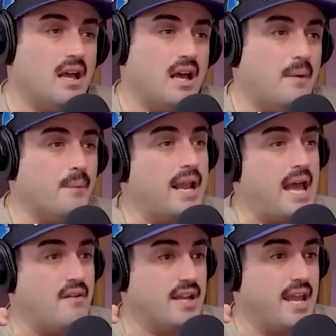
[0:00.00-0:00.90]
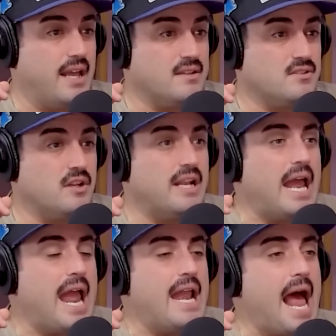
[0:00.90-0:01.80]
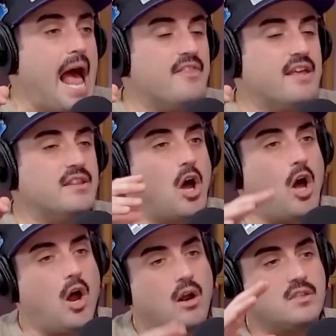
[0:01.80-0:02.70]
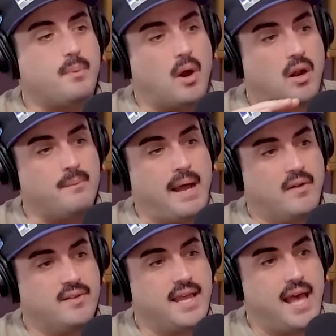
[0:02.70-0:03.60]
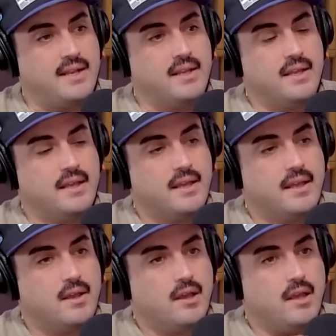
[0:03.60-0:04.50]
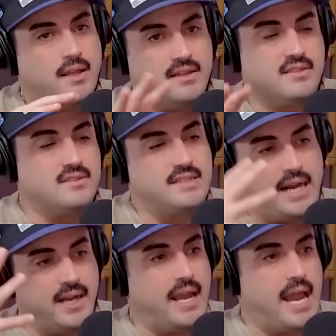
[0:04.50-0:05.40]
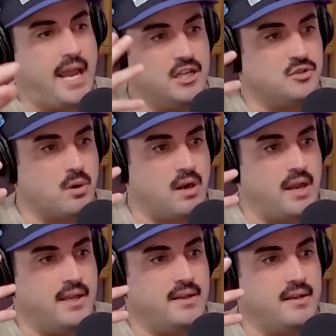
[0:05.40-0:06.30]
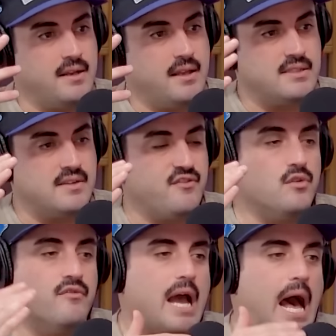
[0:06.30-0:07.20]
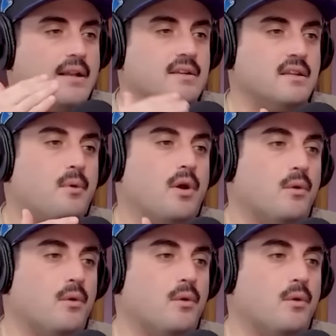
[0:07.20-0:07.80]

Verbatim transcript: I'm gonna have to cancel. And I and I think the hardest part about that in this dating age we're in is if you've gotten to the point where